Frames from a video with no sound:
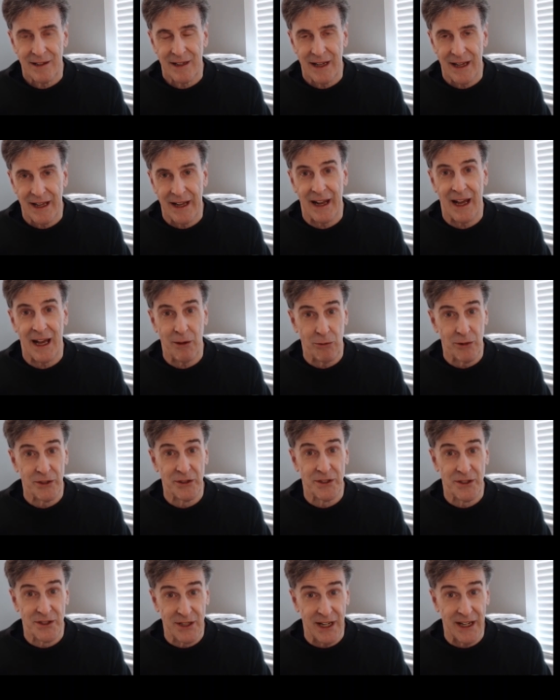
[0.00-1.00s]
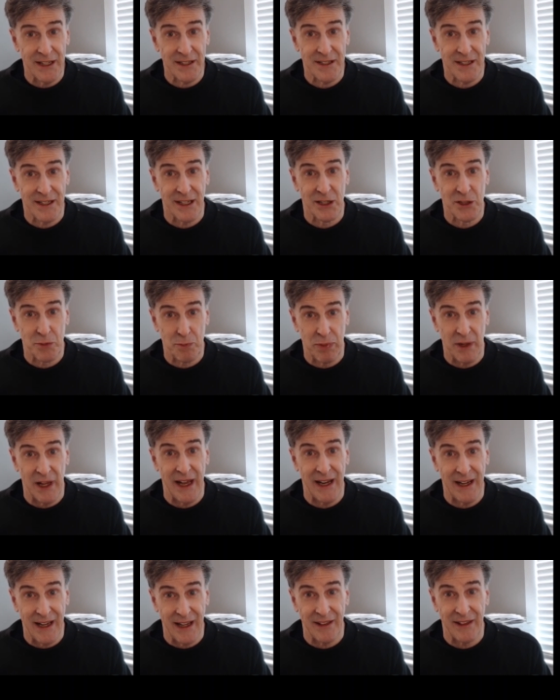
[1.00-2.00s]
And I was just
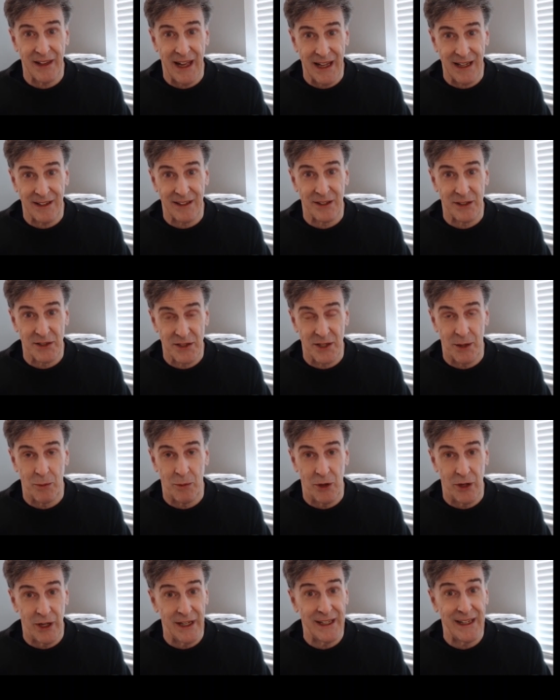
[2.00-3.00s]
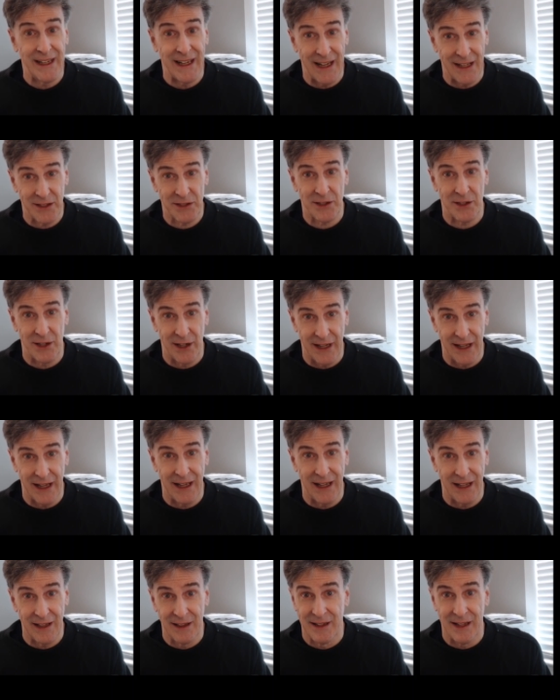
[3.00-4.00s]
explaining that to someone
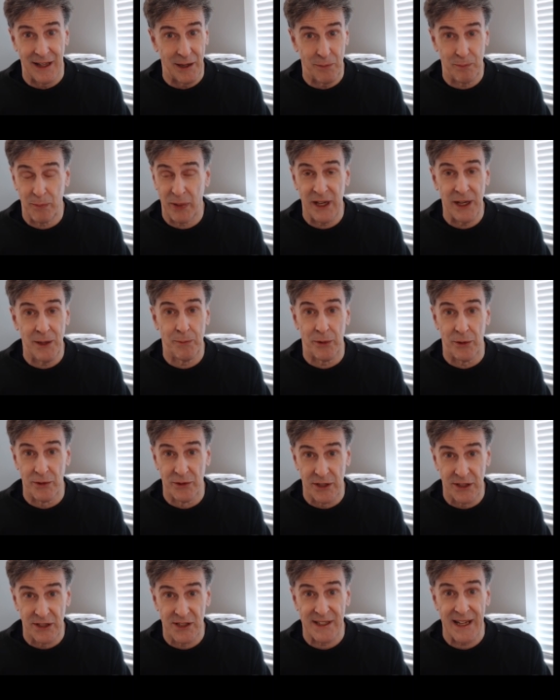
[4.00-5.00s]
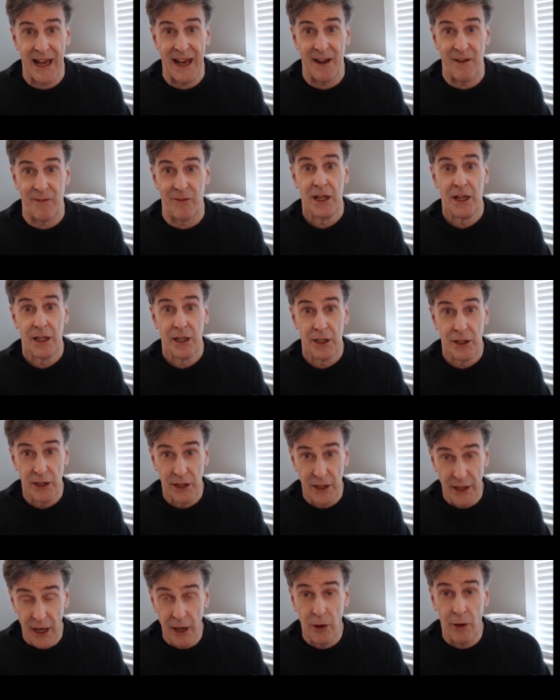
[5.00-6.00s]
yesterday that people just have
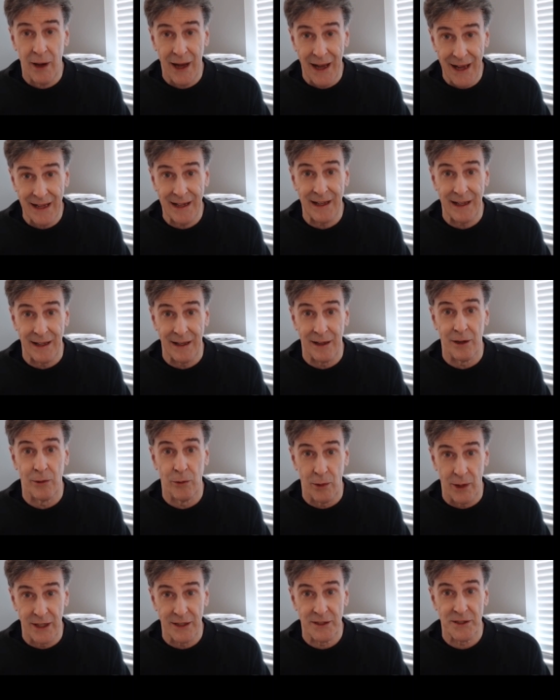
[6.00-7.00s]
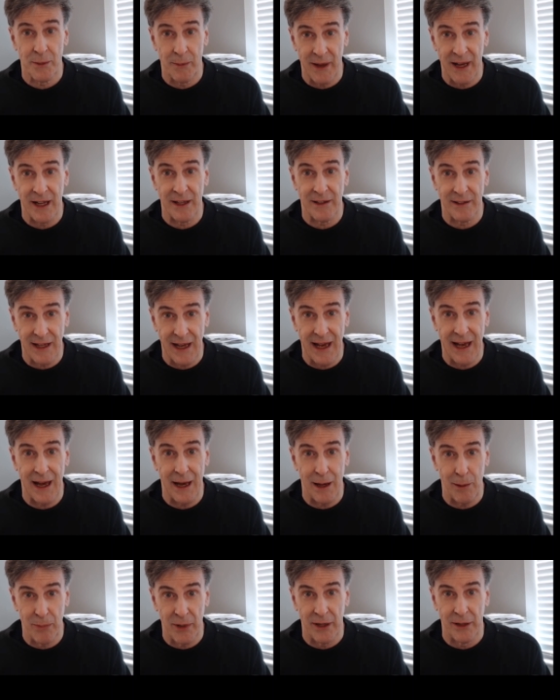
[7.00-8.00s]
no idea what's about to
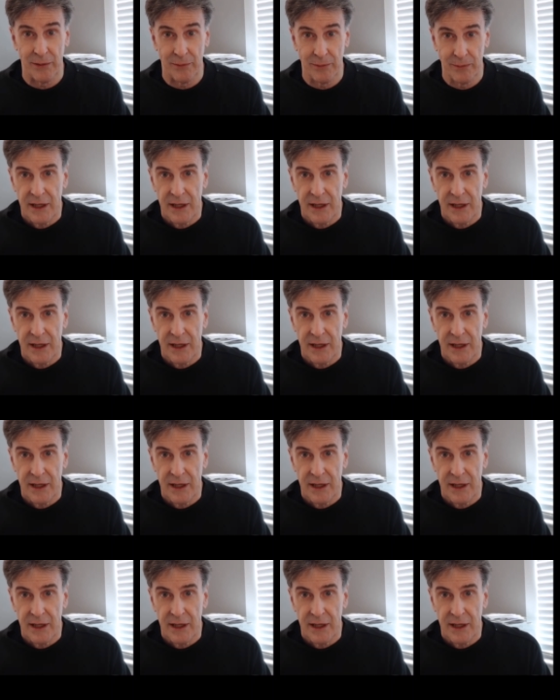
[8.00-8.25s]
happen.